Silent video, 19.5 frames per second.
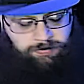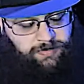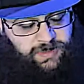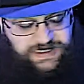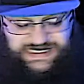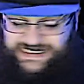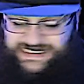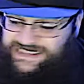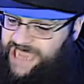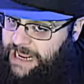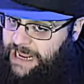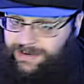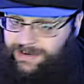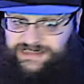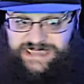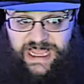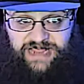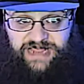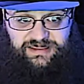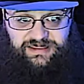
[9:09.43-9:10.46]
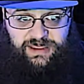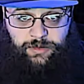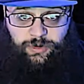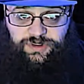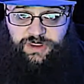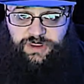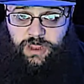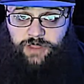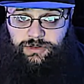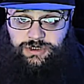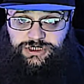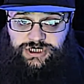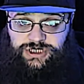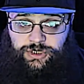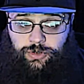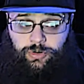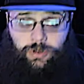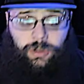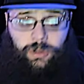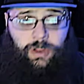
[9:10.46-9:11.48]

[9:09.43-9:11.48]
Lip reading: Same exact thing with the other 2,